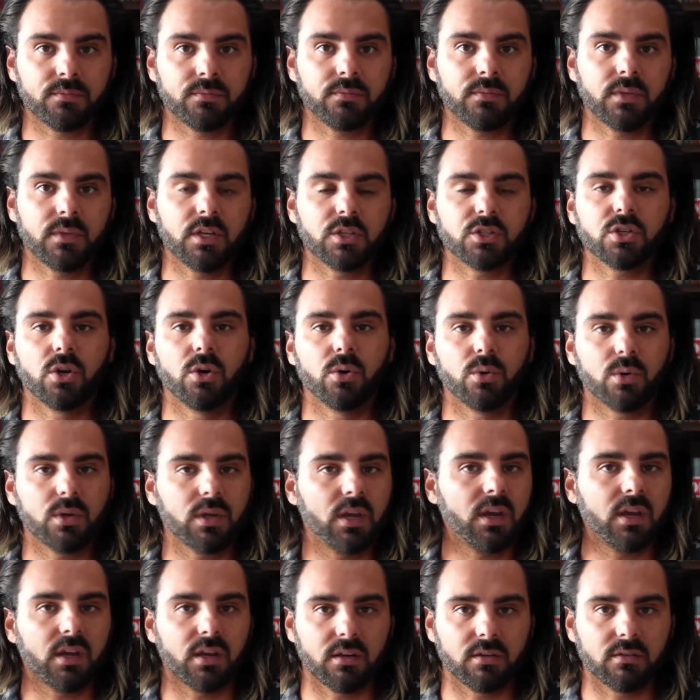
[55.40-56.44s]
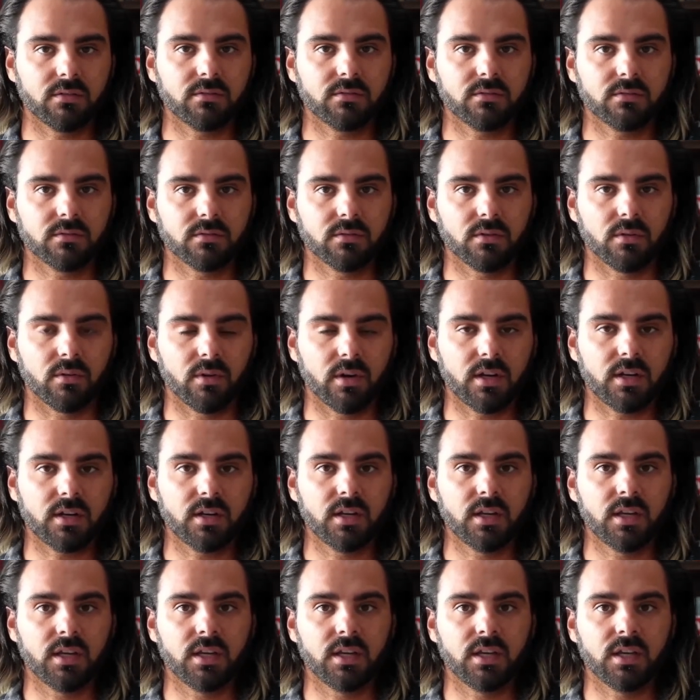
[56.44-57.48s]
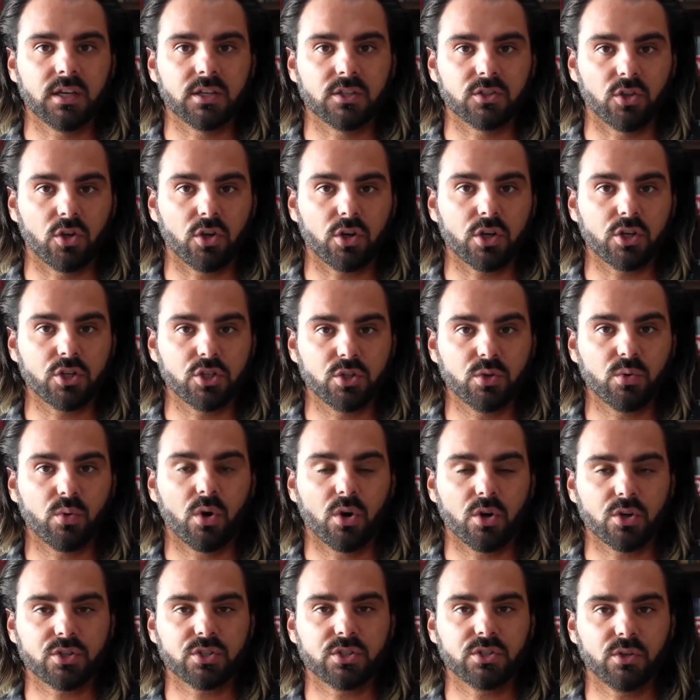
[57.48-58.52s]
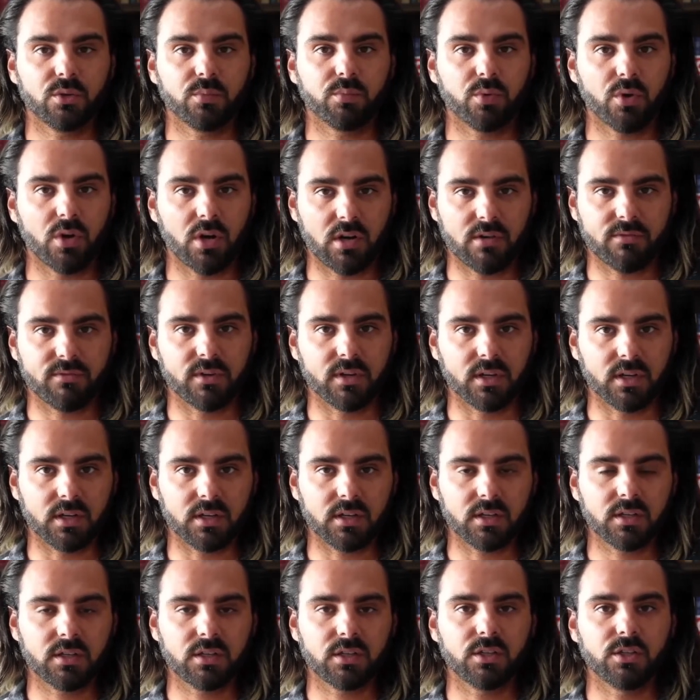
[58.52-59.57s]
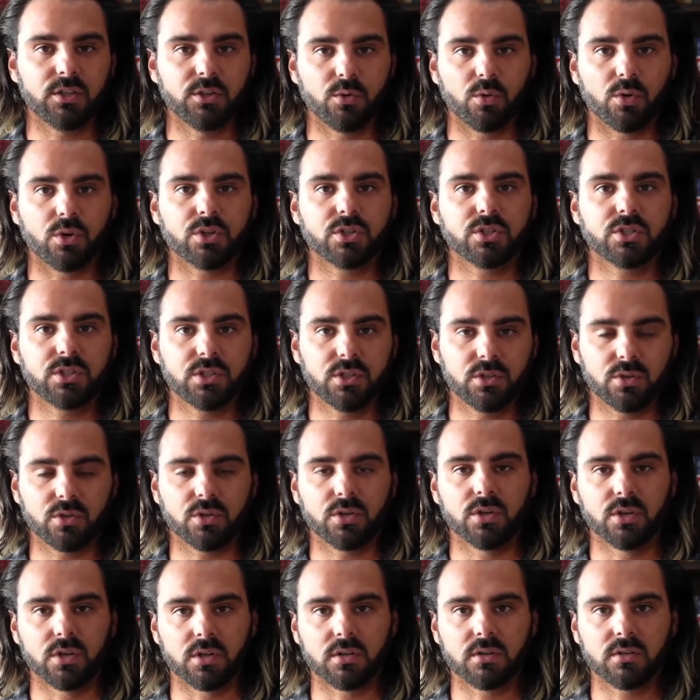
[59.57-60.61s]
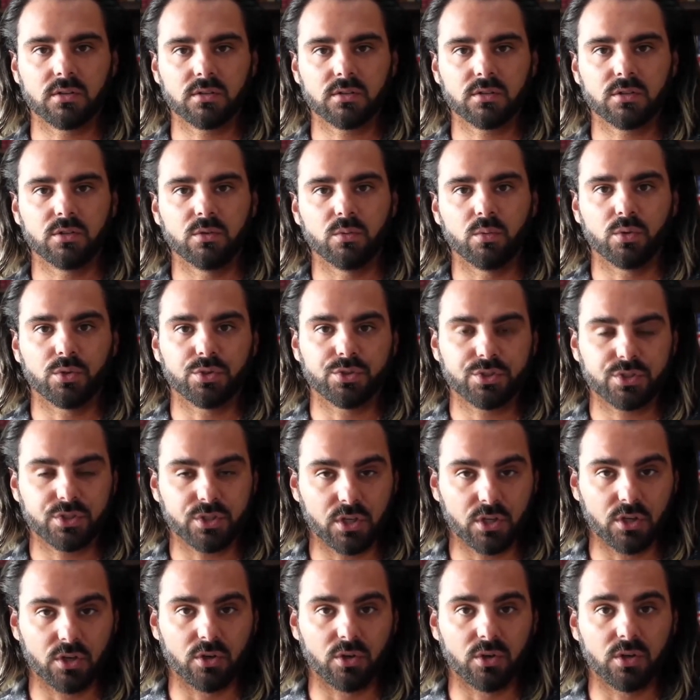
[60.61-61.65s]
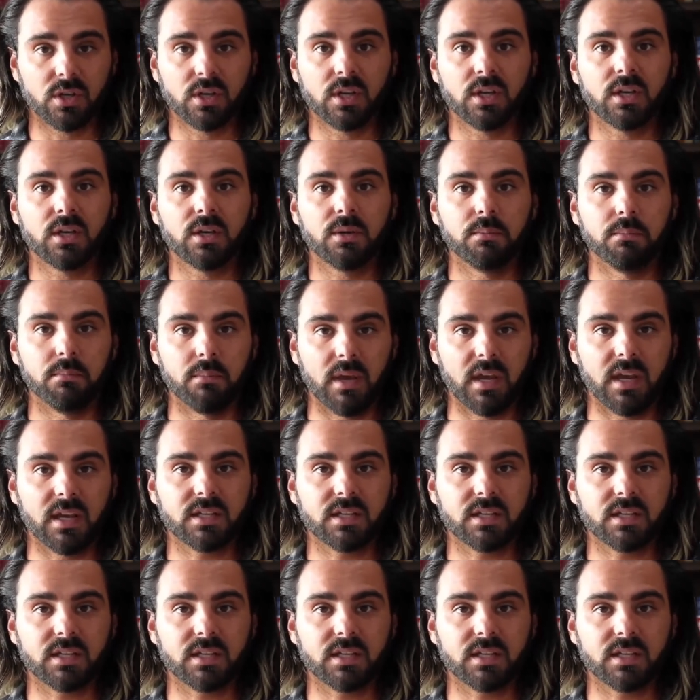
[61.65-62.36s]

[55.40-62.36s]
it's okay. All right. As long as you are still profiting, you are still good. You will still make